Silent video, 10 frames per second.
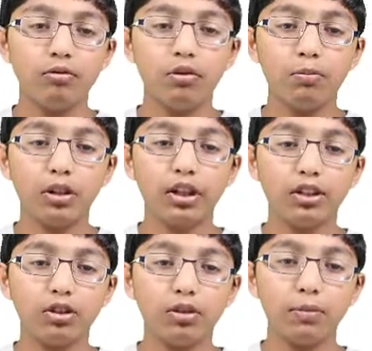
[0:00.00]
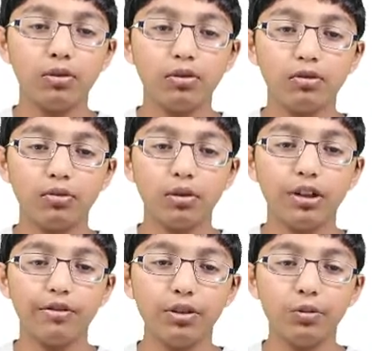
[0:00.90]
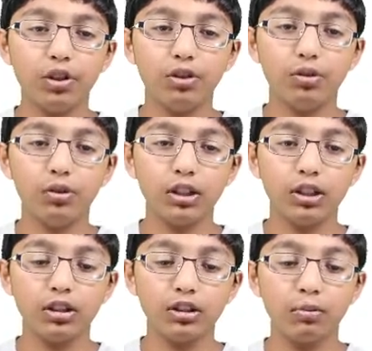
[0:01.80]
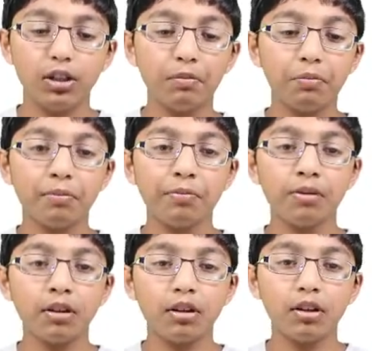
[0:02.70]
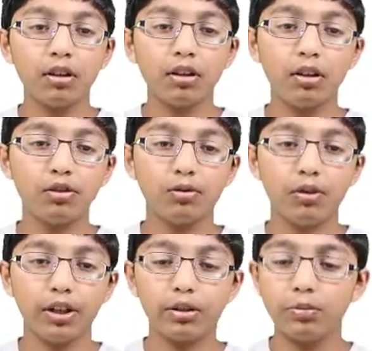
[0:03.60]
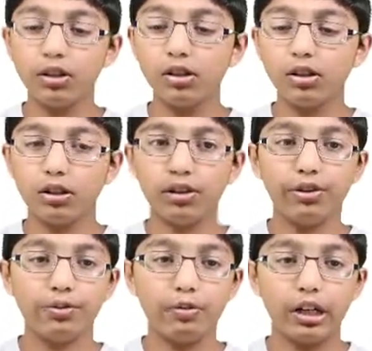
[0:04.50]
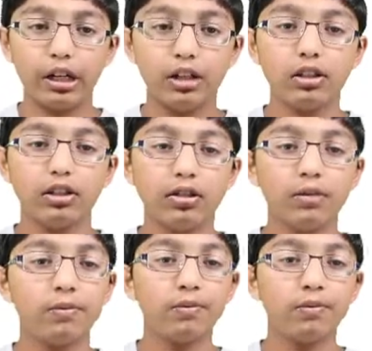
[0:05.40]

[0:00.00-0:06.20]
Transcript: replace stopwatch with whatever you want your title to be close quotation marks and close brackets